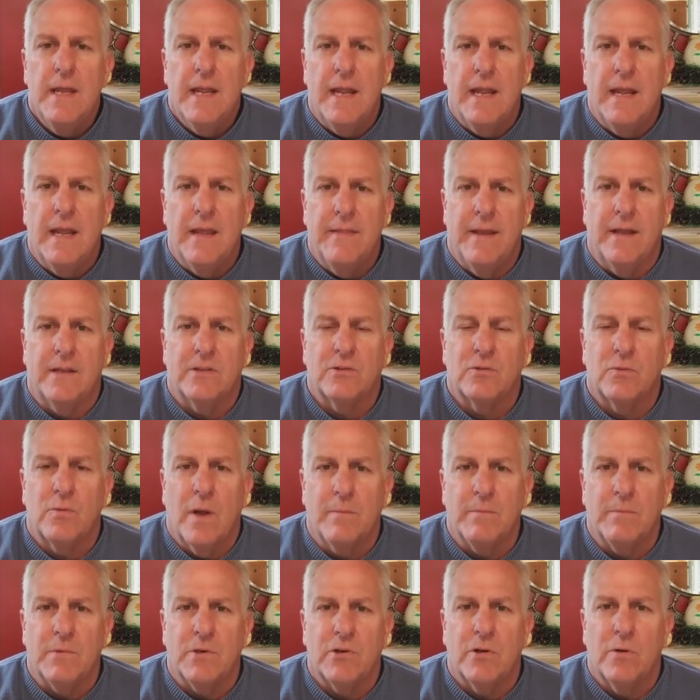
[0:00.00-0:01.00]
and that's
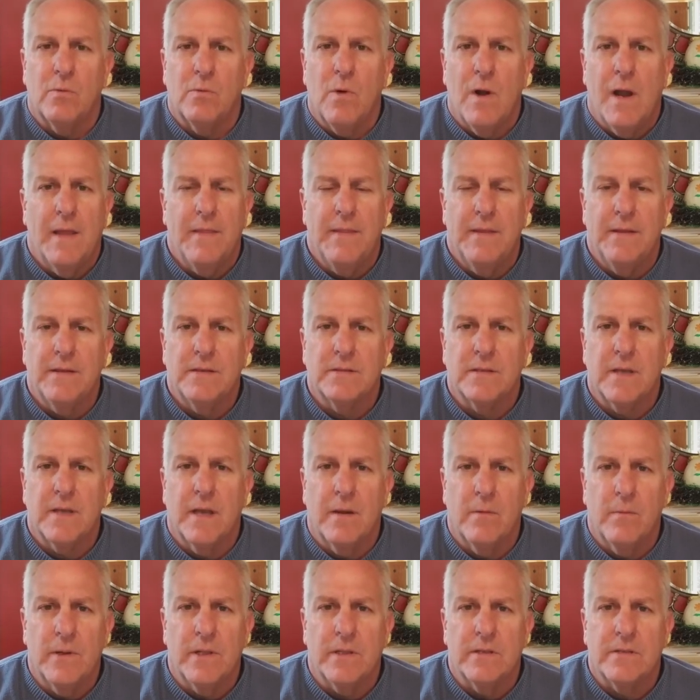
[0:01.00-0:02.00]
why I'm sure why this
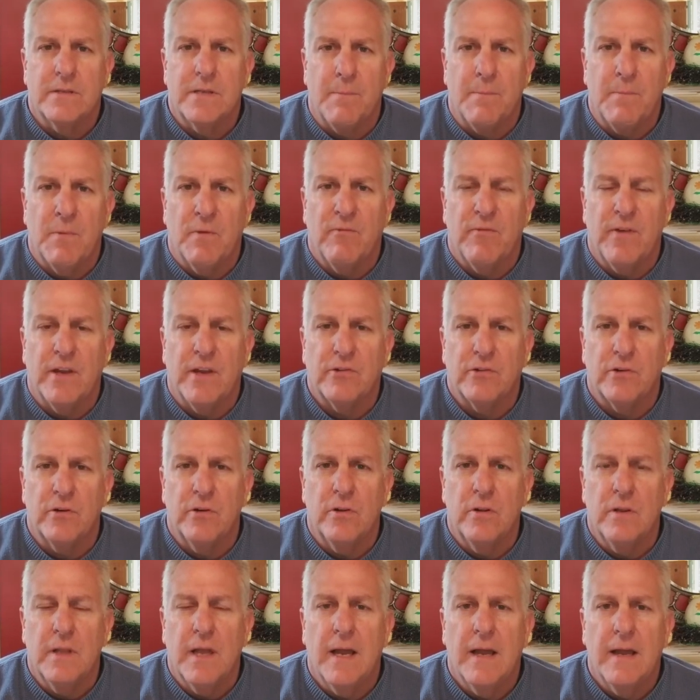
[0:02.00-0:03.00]
real estate
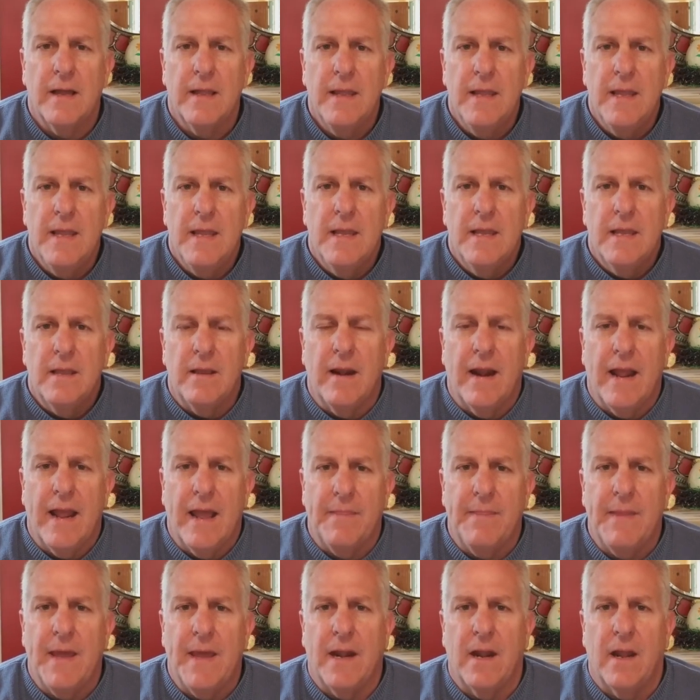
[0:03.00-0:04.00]
professional
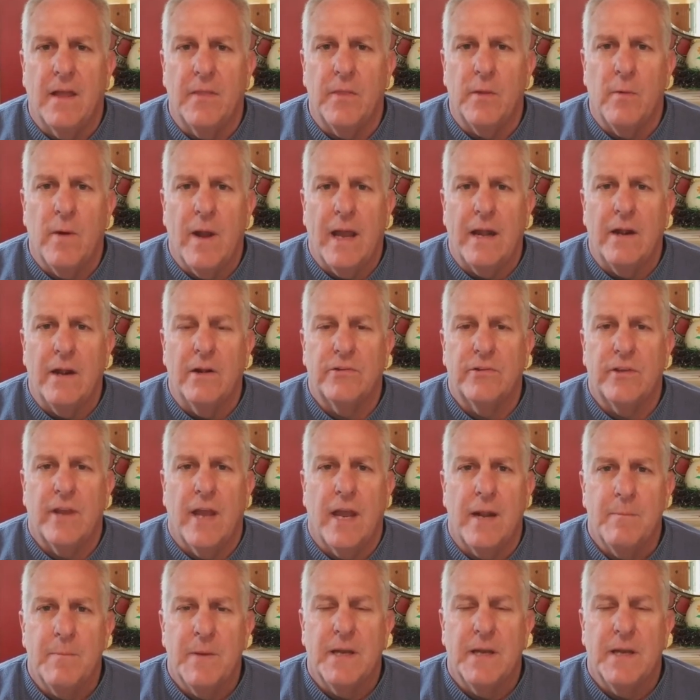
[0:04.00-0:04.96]
had that on the rider sign.